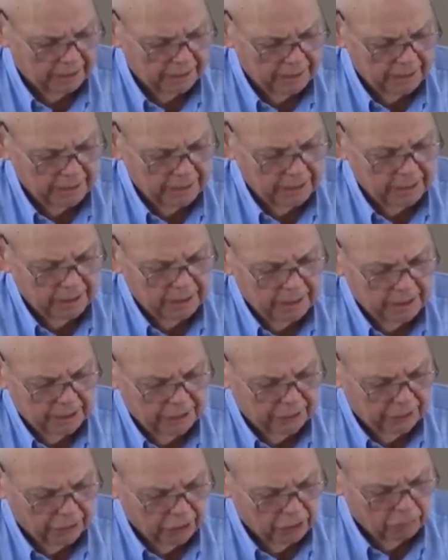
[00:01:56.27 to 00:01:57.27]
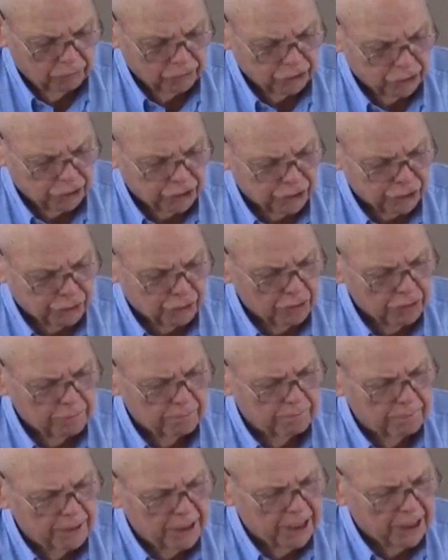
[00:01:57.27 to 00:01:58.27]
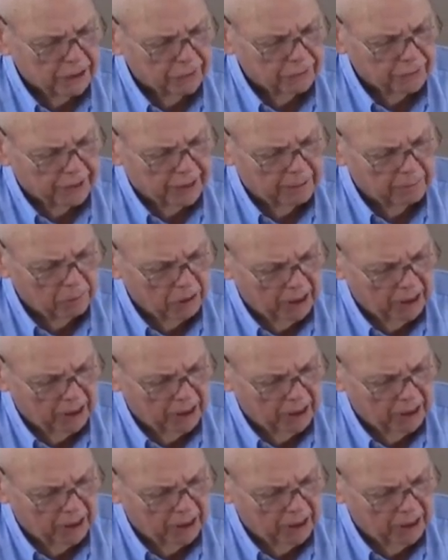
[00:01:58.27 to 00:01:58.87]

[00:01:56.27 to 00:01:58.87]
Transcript: And there was a certain beggar named